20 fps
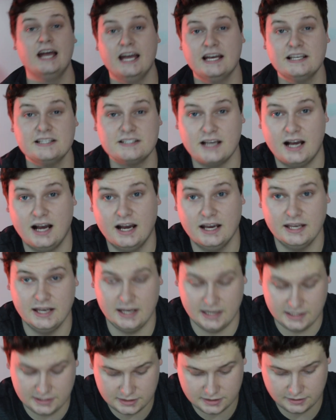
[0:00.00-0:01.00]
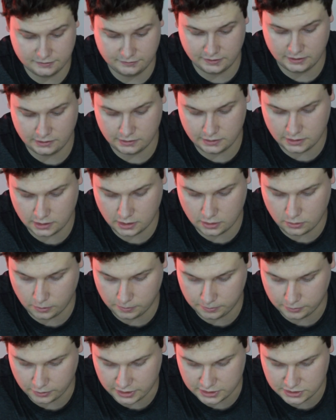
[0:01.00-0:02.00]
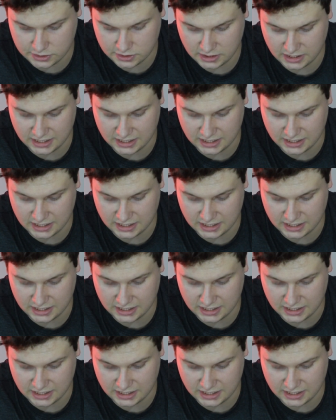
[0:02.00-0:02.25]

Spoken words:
SIS, Savaria Corporation,